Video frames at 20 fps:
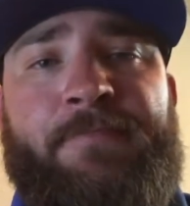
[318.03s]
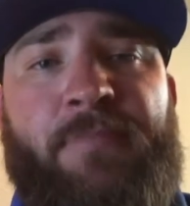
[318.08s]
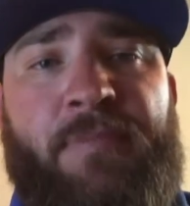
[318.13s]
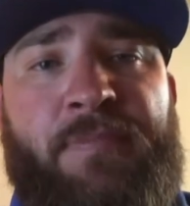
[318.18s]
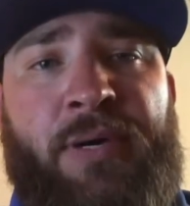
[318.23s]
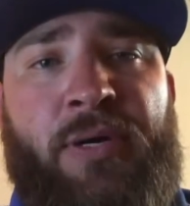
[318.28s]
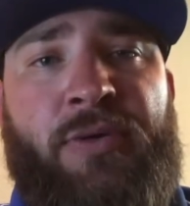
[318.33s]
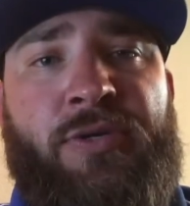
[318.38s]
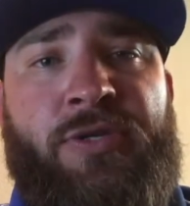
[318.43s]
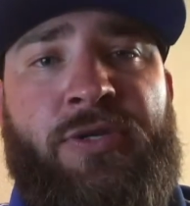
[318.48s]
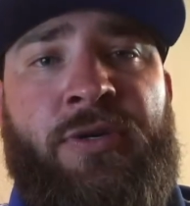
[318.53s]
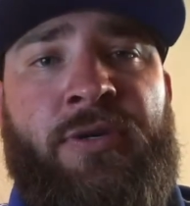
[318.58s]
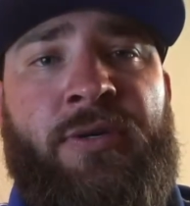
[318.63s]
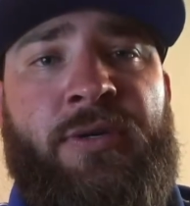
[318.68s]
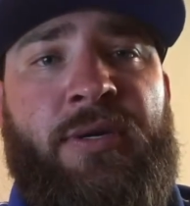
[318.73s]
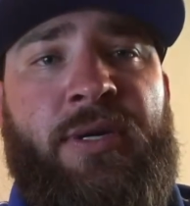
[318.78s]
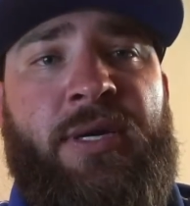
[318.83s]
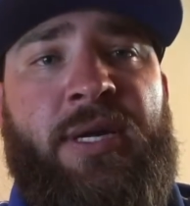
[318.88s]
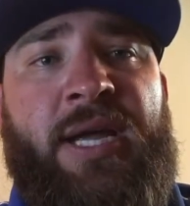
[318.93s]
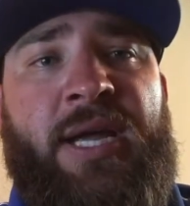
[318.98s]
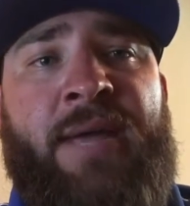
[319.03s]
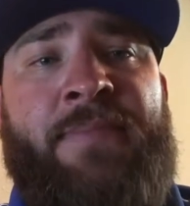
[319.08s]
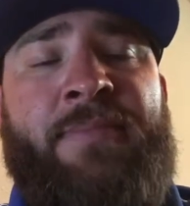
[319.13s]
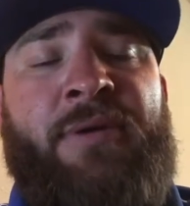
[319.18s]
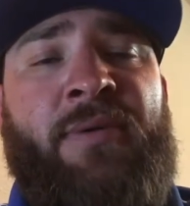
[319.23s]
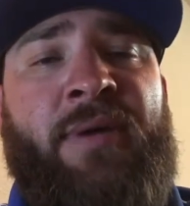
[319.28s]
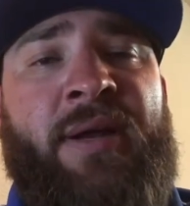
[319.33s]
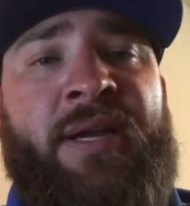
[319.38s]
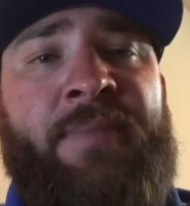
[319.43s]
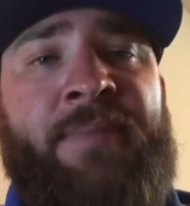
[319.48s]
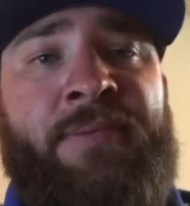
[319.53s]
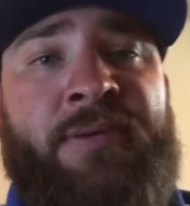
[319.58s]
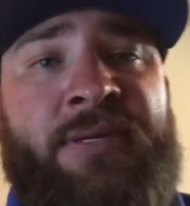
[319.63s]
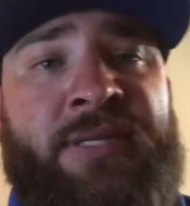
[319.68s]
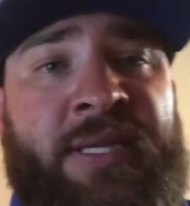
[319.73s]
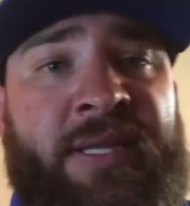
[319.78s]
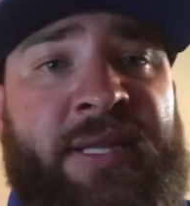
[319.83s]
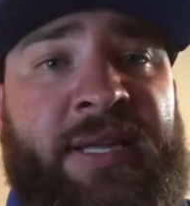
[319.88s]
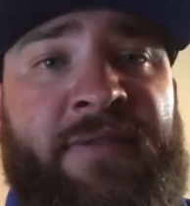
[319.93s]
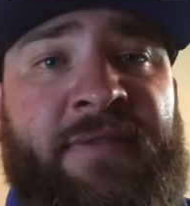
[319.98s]
poster and be ready to
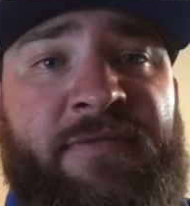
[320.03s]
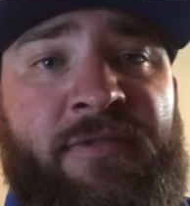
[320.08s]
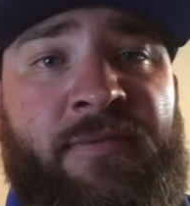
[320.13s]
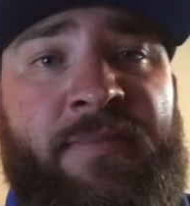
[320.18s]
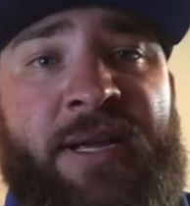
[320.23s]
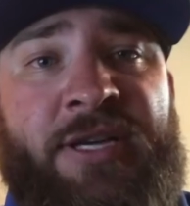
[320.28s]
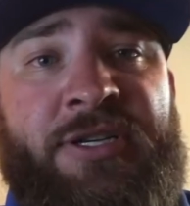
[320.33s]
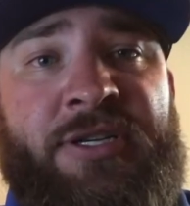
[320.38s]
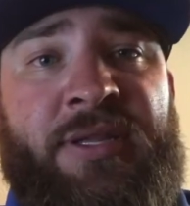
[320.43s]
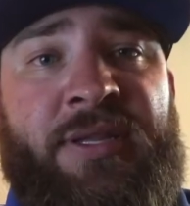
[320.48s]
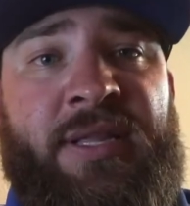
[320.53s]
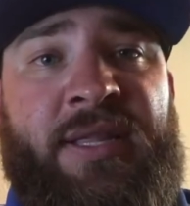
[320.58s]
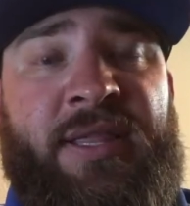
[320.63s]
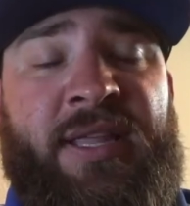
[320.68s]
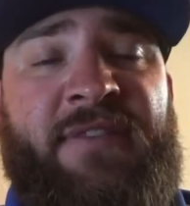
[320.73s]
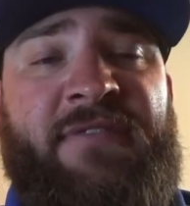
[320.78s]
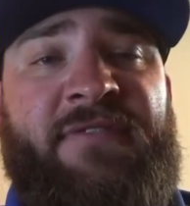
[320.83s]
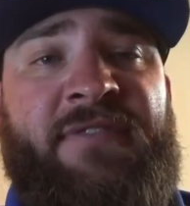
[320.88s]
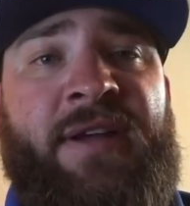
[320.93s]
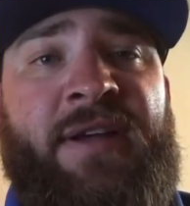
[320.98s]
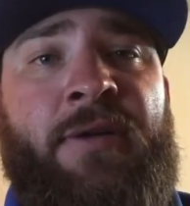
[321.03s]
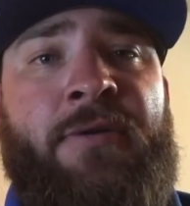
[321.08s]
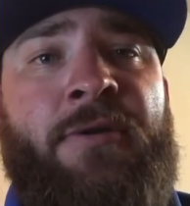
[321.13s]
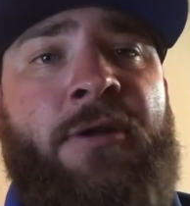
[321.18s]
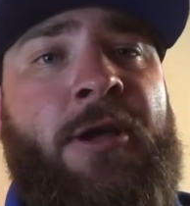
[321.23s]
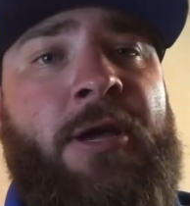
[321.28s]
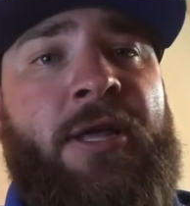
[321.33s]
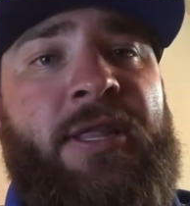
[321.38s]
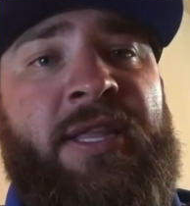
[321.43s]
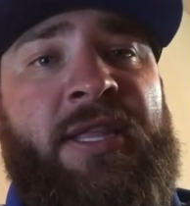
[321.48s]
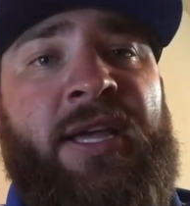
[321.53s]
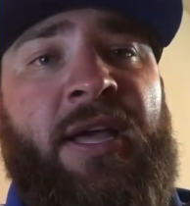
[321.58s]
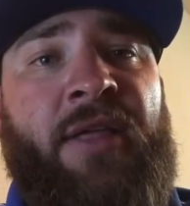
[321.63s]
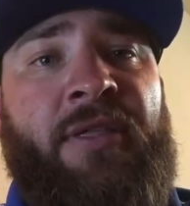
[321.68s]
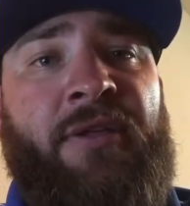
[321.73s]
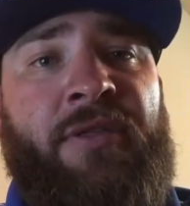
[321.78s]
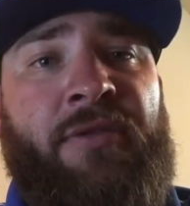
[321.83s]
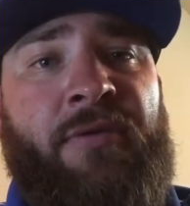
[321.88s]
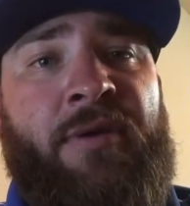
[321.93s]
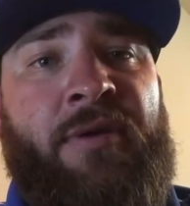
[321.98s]
present the information that they found. The
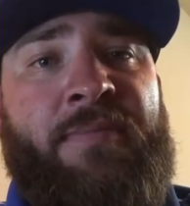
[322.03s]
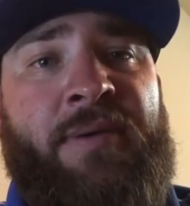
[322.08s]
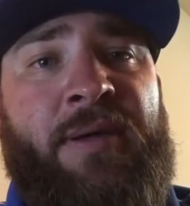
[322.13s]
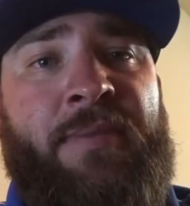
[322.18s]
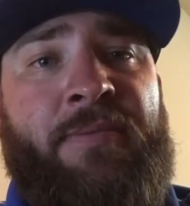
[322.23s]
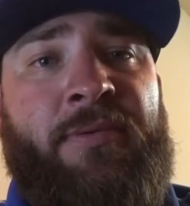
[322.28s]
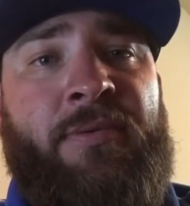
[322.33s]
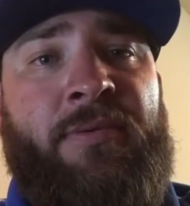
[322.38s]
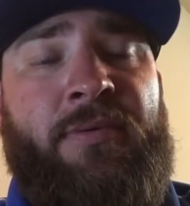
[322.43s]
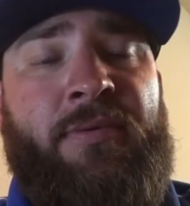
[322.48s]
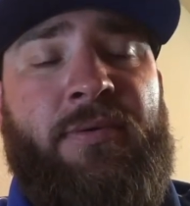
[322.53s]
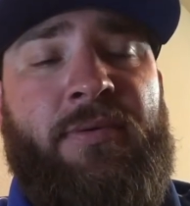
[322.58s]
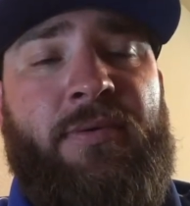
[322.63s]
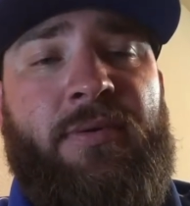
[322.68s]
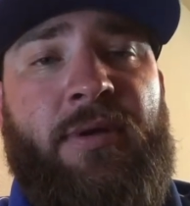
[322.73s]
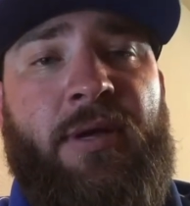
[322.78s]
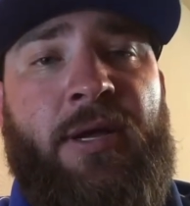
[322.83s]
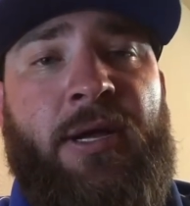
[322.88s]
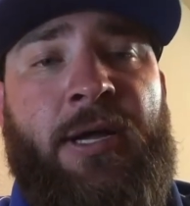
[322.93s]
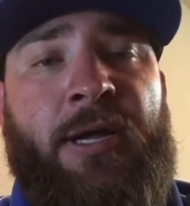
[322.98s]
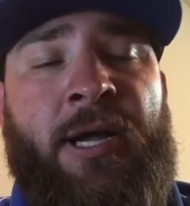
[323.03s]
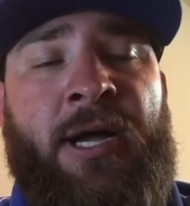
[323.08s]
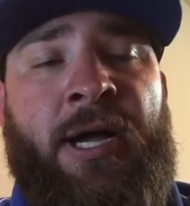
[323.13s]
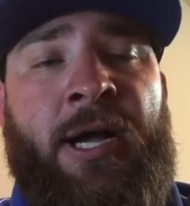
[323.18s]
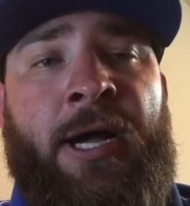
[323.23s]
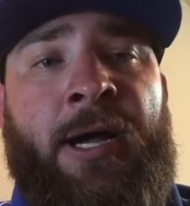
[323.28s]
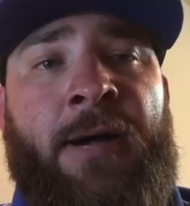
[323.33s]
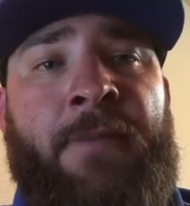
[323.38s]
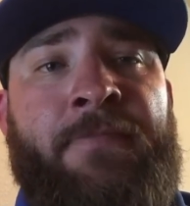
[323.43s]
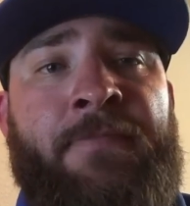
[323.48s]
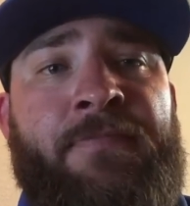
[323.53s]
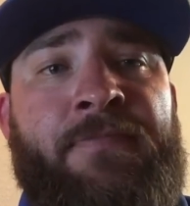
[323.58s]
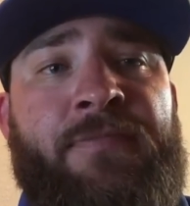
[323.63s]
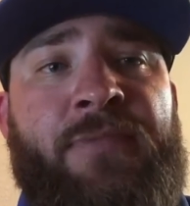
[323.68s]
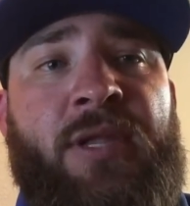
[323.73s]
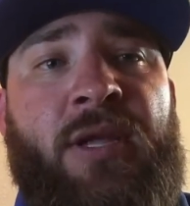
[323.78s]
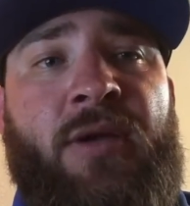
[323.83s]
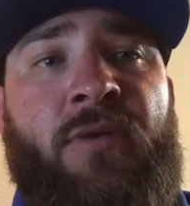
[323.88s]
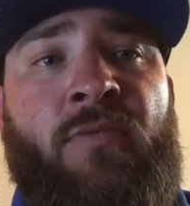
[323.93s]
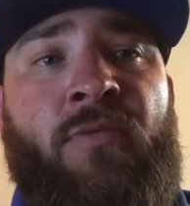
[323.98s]
other three people
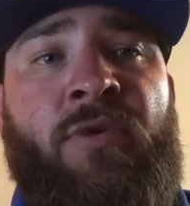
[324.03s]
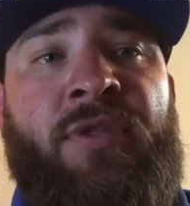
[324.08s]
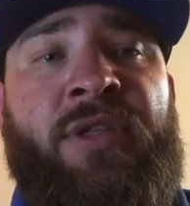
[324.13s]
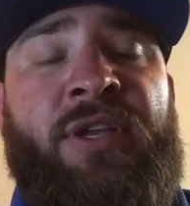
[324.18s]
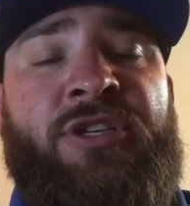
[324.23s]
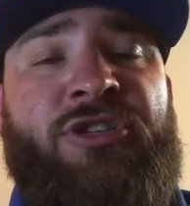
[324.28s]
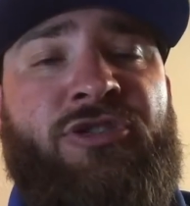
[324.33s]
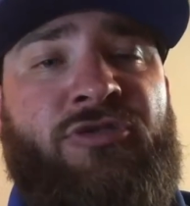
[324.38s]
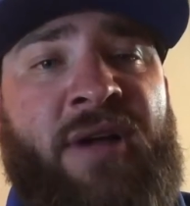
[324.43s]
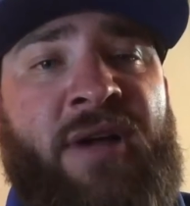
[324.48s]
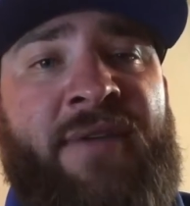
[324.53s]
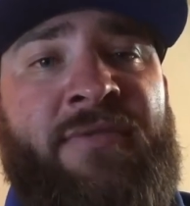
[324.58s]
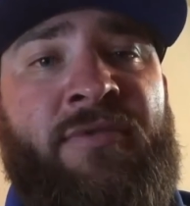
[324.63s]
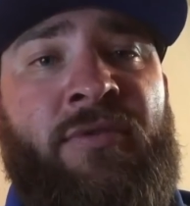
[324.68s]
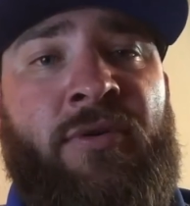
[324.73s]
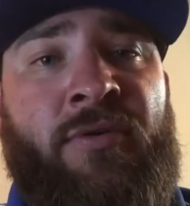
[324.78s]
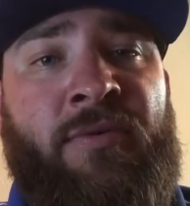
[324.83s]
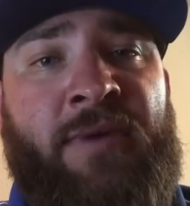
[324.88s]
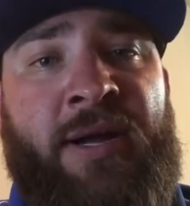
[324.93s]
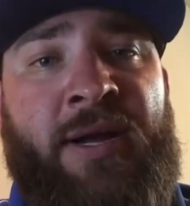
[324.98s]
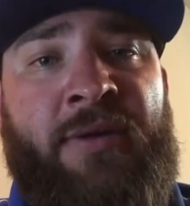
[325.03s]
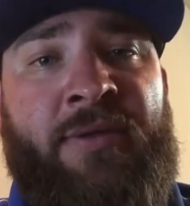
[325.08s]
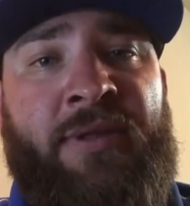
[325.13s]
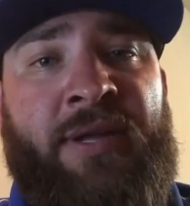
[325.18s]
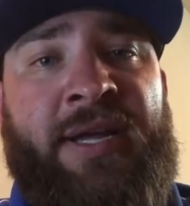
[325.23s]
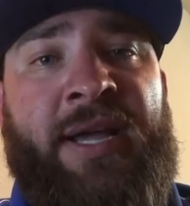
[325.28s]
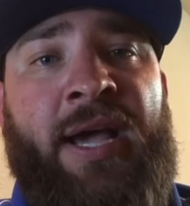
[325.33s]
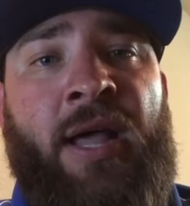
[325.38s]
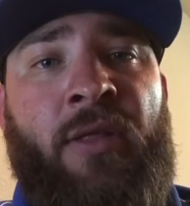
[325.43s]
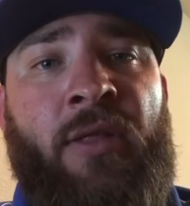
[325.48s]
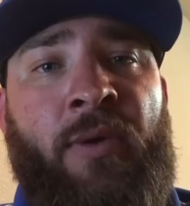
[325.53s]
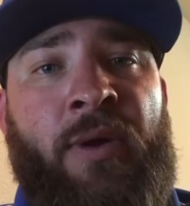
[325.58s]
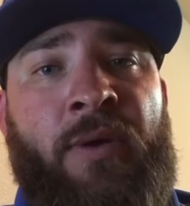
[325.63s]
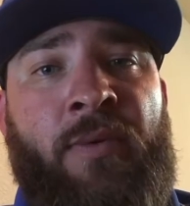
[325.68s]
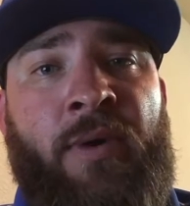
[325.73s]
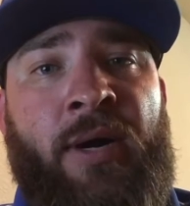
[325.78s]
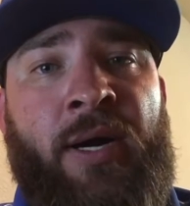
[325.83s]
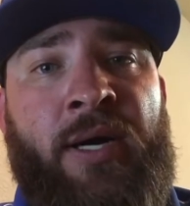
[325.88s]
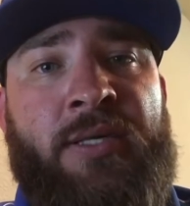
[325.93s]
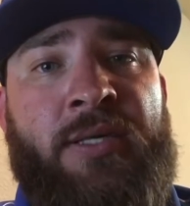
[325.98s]
will then travel around the gallery
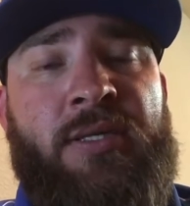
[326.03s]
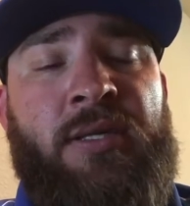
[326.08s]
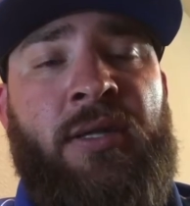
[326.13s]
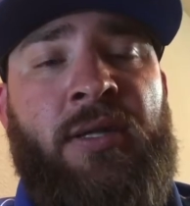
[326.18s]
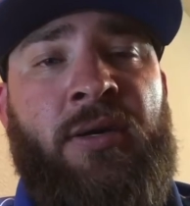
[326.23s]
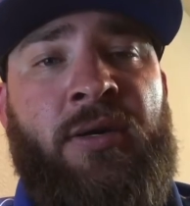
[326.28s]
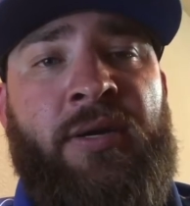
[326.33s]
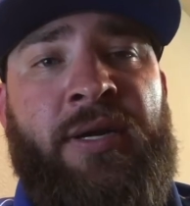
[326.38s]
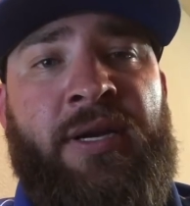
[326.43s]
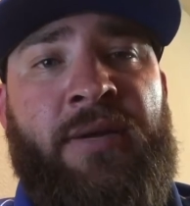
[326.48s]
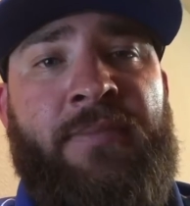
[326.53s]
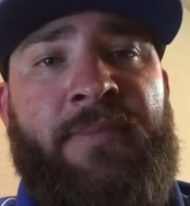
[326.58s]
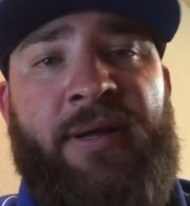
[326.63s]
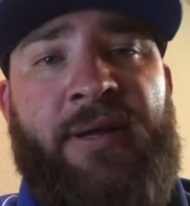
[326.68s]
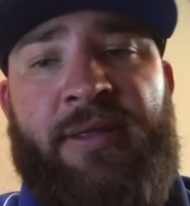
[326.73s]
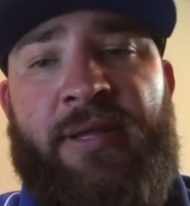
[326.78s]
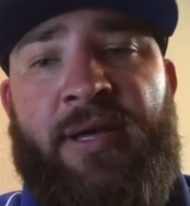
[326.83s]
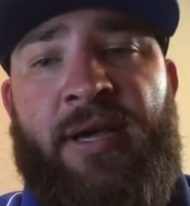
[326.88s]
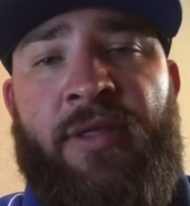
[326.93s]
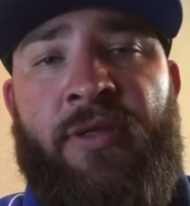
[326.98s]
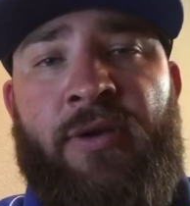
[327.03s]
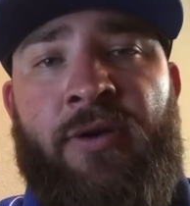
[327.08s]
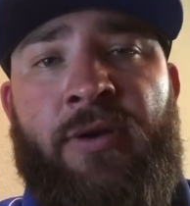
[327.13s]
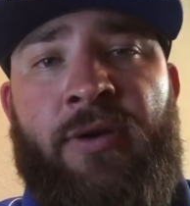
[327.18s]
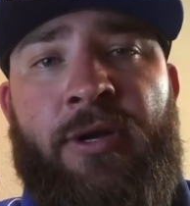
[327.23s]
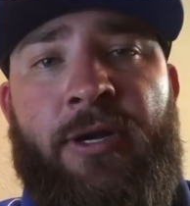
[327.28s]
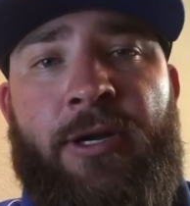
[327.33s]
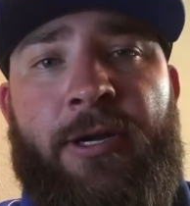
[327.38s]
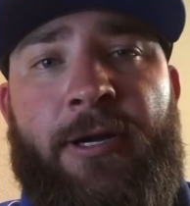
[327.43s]
walks, learning about the other